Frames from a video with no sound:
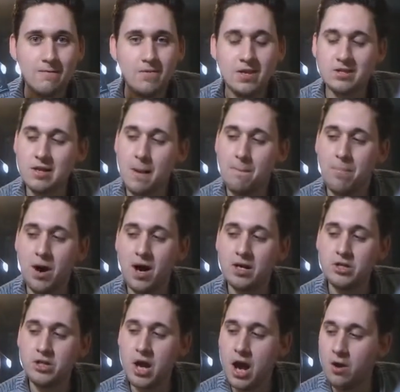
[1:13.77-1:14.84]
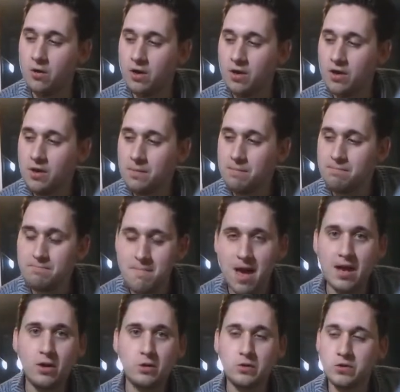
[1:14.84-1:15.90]
This is a punch-out
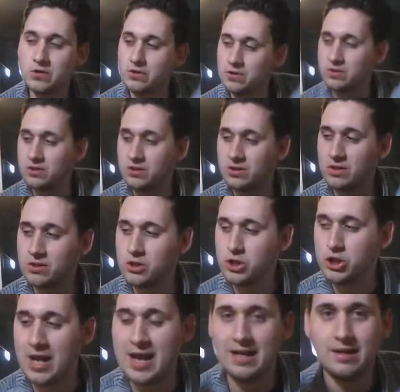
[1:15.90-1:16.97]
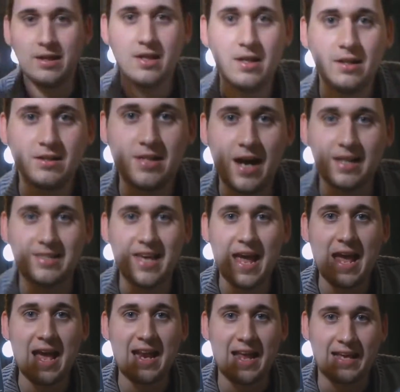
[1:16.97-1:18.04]
metal sheet
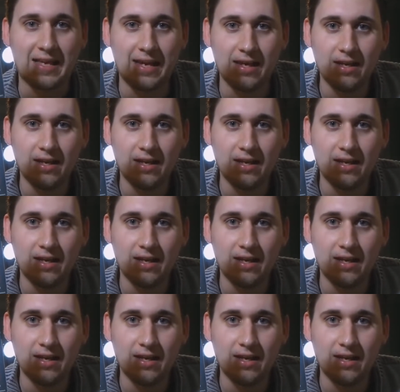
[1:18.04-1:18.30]
Titanic.